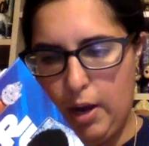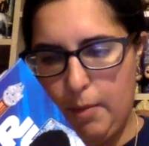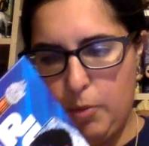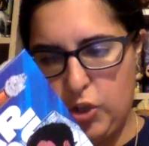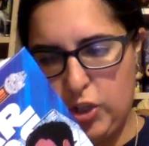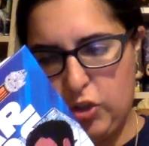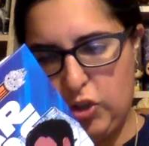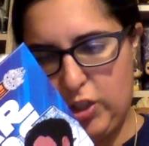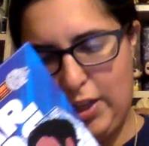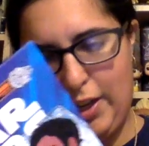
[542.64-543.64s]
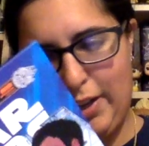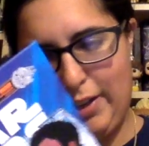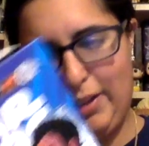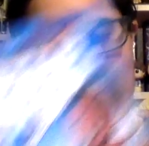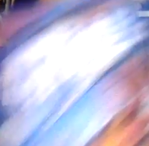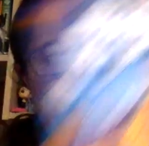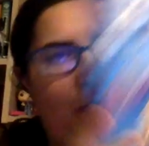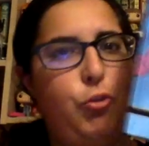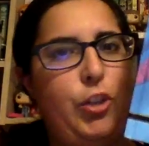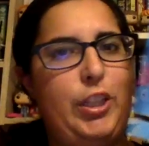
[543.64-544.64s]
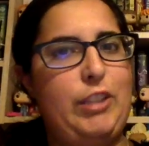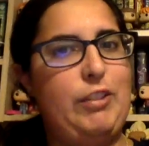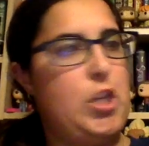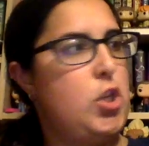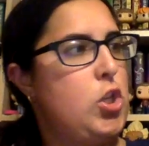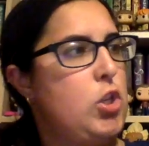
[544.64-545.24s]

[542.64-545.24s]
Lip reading: which is just like a really, really